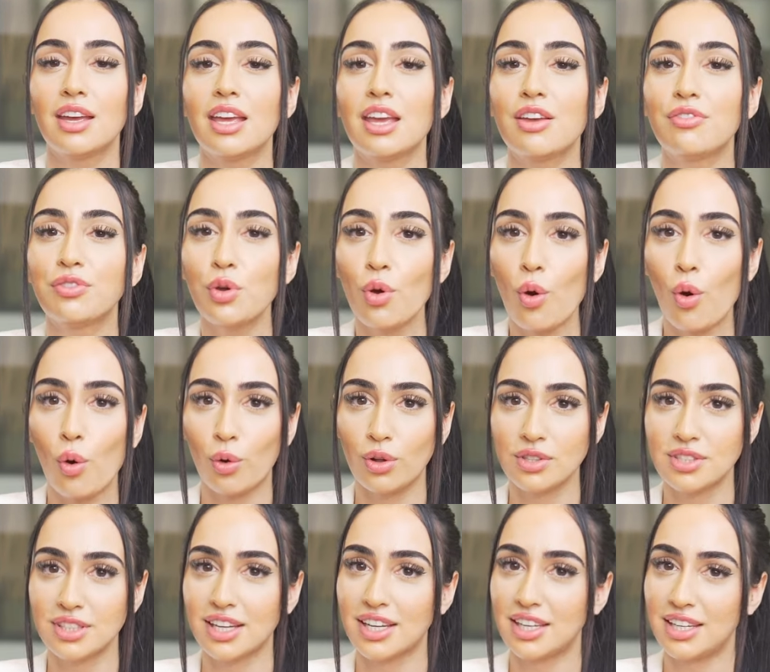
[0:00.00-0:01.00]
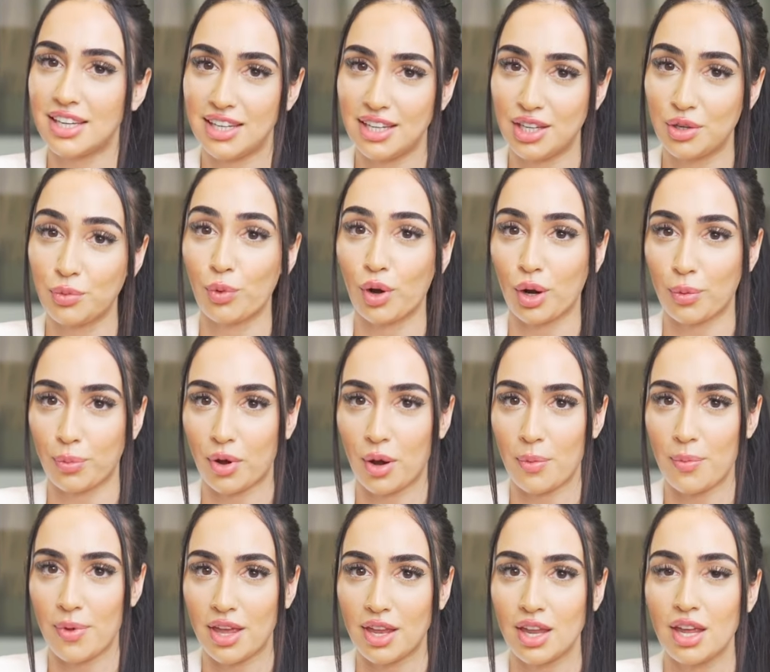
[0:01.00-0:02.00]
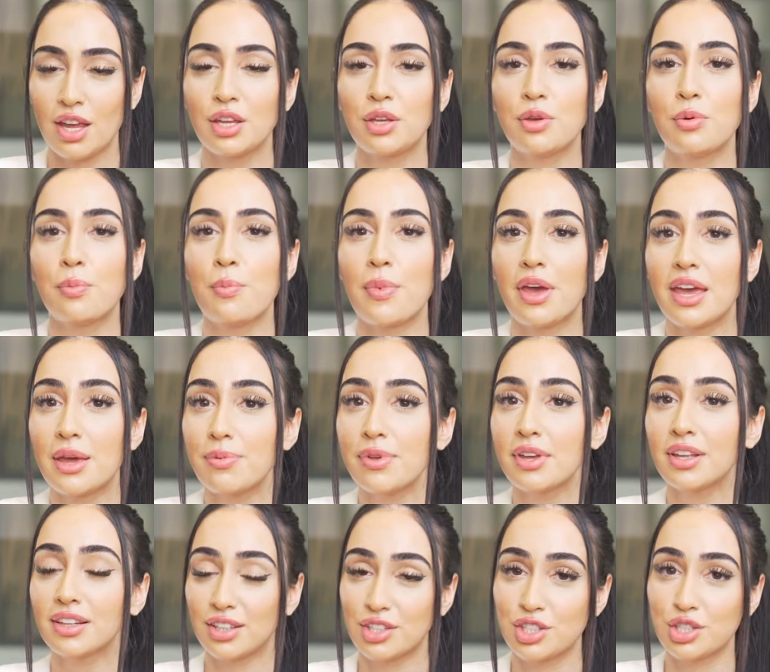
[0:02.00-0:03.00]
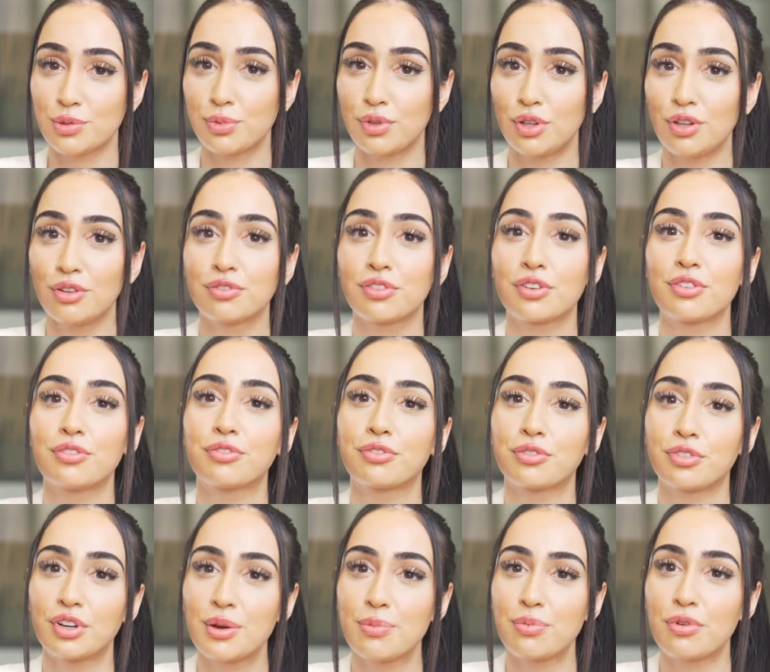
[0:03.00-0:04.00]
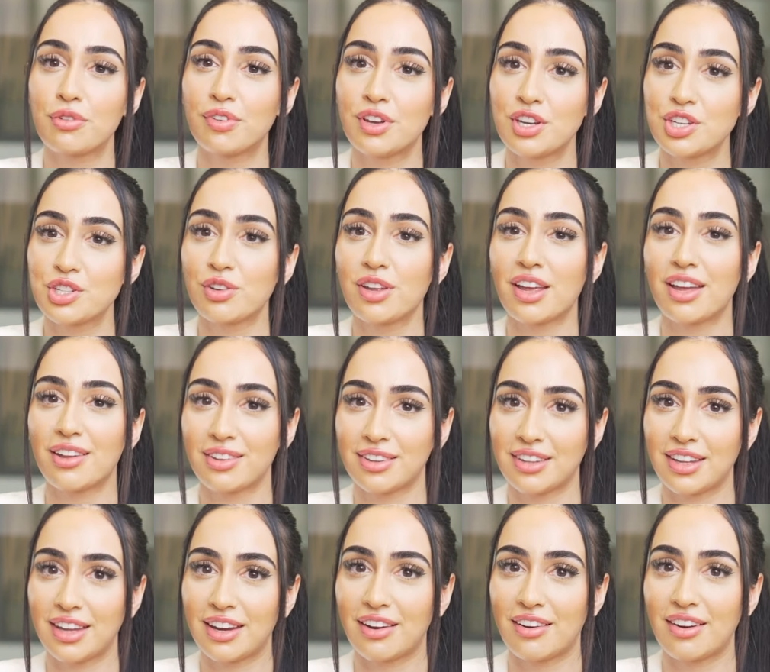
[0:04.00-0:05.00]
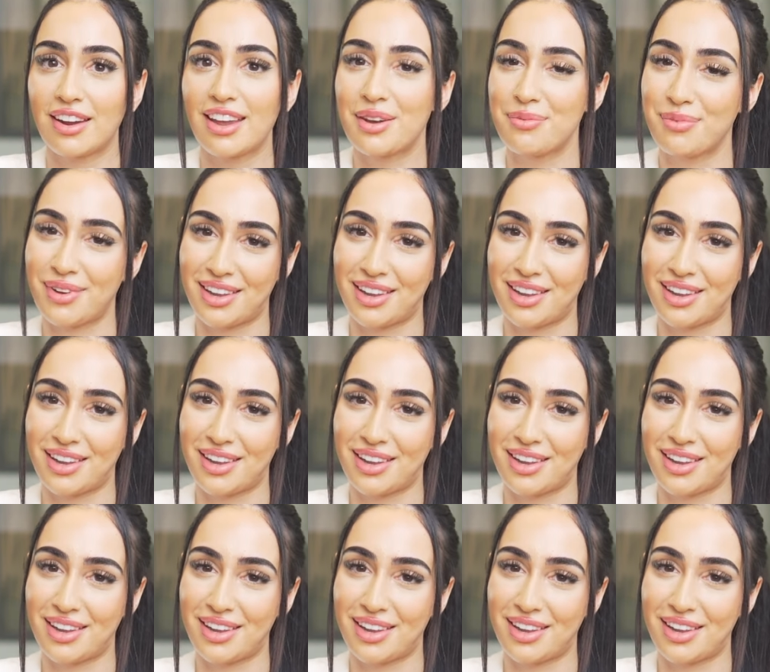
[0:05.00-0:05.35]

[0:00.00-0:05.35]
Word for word: If you hold a Canadian work permit, you may be eligible for free provincial health care in